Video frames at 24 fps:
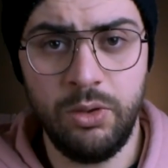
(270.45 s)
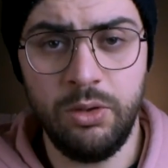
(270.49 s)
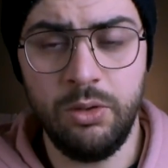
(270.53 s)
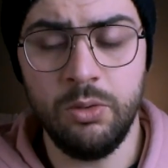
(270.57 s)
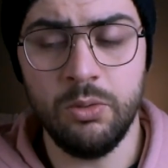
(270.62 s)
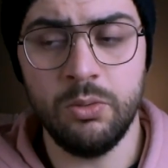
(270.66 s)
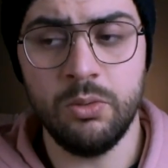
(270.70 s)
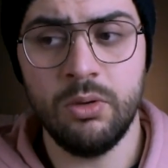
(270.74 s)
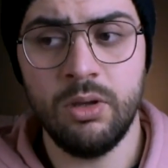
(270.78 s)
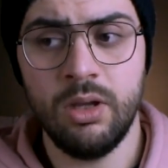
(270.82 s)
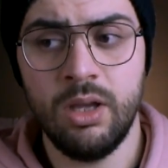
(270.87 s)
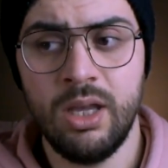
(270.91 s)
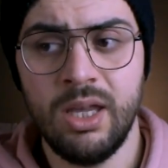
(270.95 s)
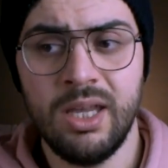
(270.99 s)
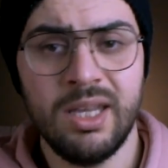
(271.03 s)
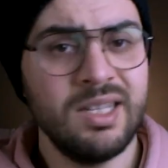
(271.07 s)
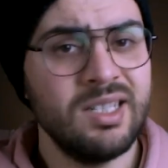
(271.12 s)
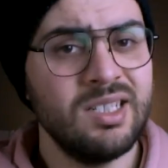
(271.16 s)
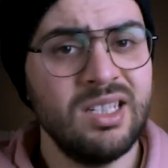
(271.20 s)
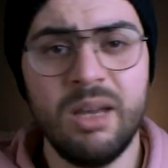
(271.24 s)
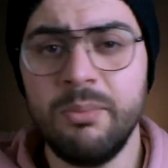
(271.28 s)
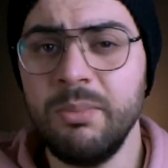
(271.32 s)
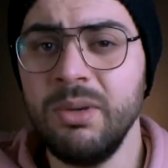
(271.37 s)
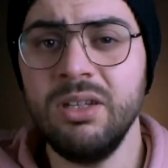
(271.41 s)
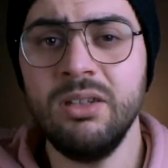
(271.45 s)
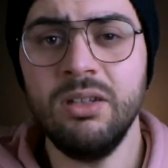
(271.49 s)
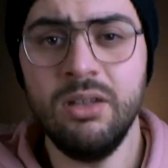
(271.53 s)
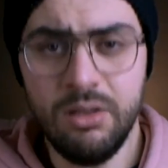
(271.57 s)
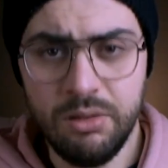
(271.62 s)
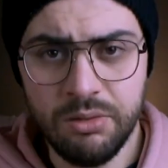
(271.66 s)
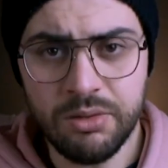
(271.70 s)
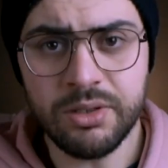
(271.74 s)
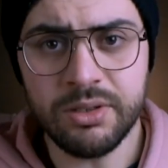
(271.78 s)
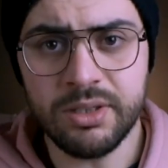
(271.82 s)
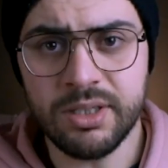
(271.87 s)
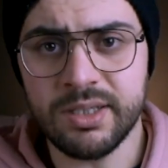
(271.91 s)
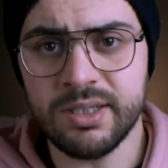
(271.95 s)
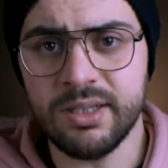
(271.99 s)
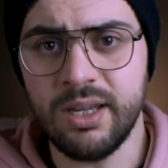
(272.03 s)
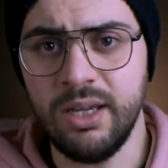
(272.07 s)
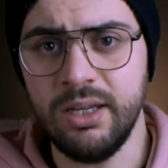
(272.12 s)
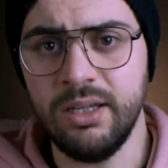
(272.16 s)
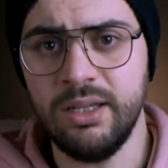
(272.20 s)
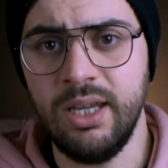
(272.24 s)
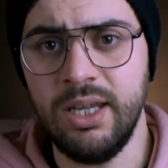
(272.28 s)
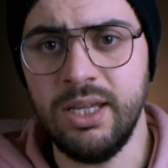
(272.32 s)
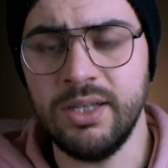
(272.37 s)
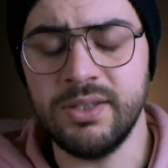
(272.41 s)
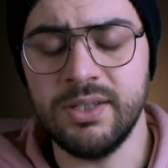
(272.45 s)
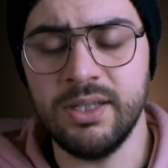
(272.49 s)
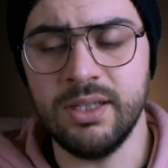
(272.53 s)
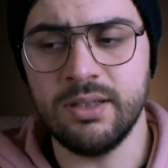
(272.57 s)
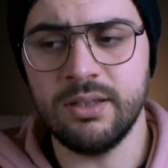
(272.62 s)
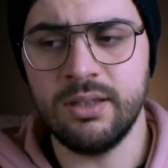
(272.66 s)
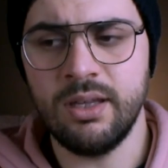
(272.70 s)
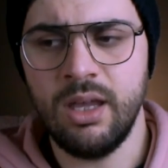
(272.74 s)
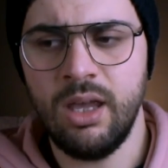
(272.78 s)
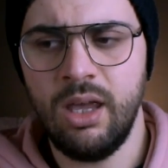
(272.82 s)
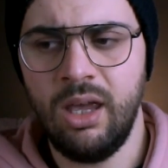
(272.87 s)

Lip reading: you some interior design cases.